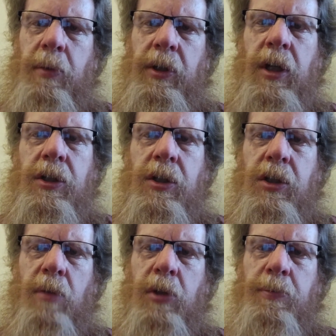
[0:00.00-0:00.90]
but this is
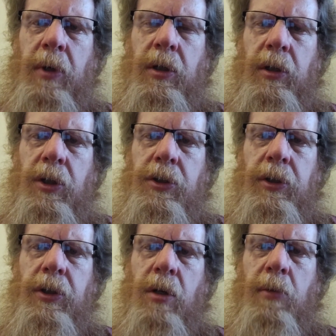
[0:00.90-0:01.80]
so much better because
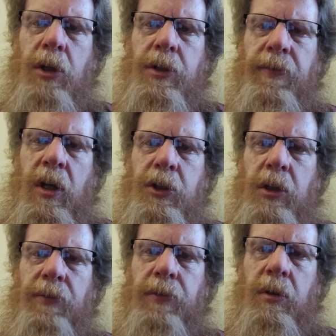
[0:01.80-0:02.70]
you're emulsifying
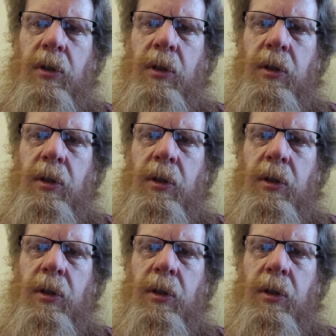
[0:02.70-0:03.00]
stuff for